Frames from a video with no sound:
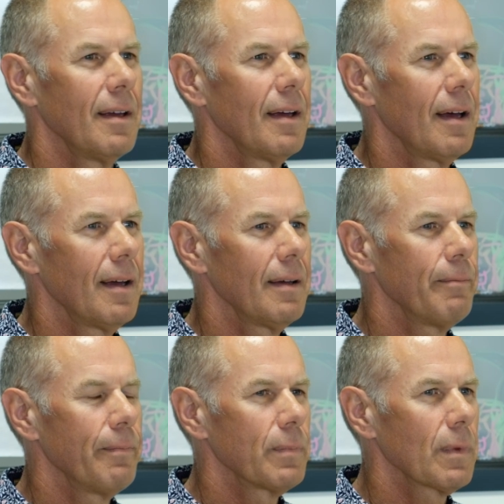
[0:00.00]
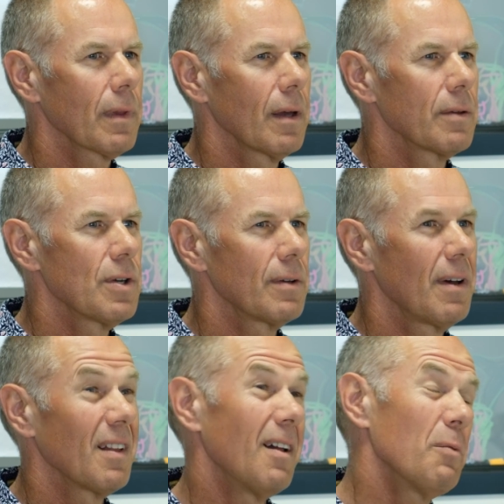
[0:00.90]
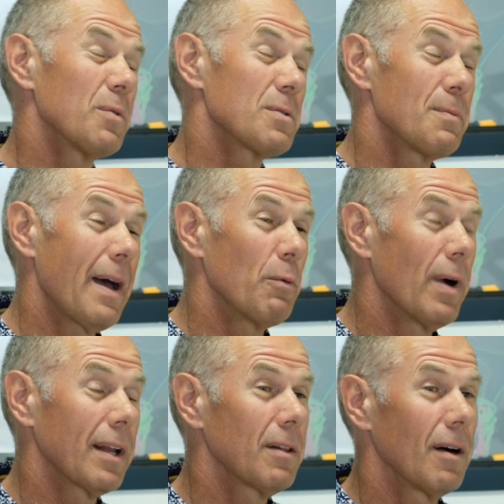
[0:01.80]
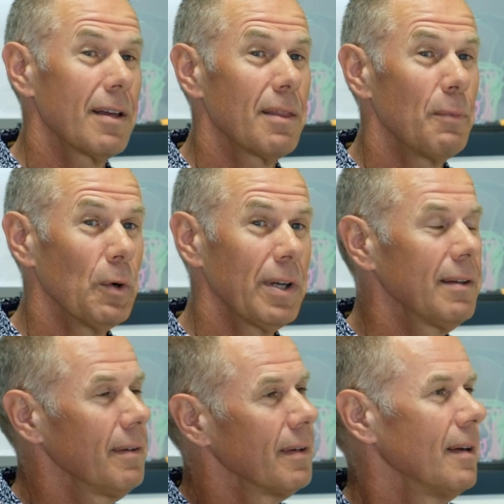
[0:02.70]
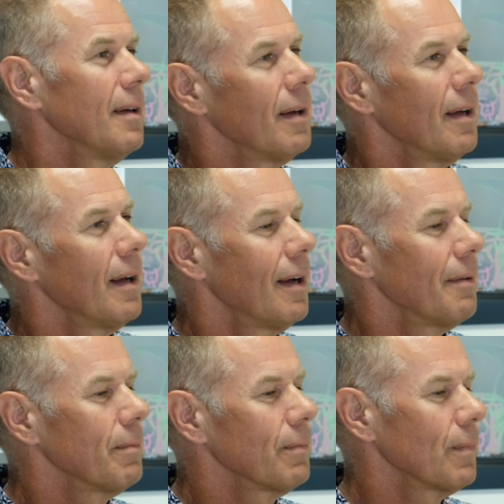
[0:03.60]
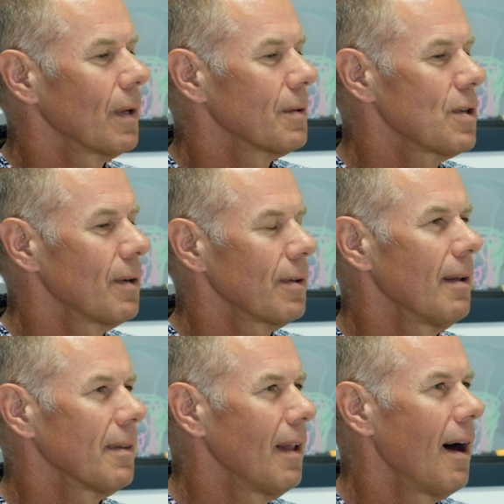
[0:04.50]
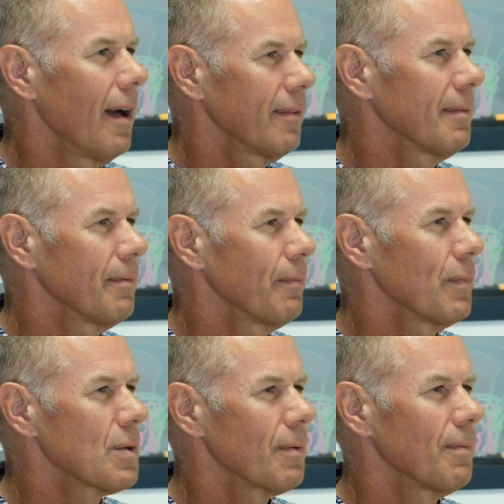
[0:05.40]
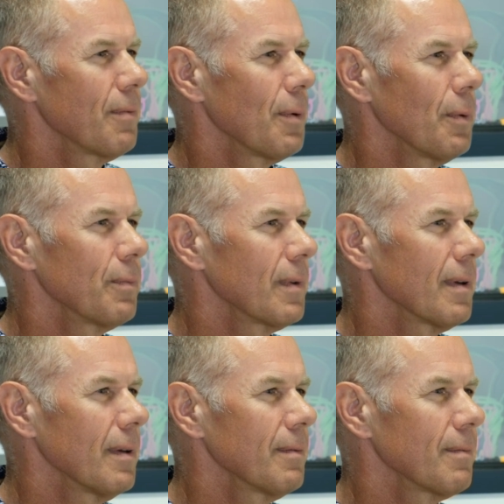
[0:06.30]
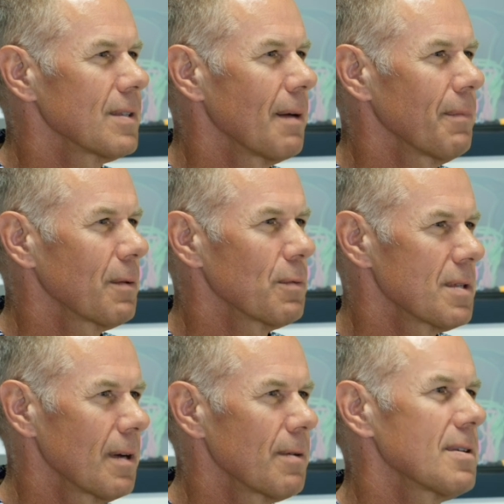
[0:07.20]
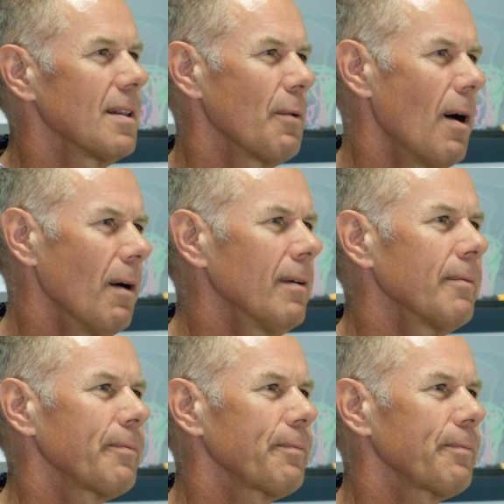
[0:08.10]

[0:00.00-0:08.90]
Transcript: Turned on the light, which is about 1 o'clock in the morning. Turned on the light and sort of thought, something was seriously wrong,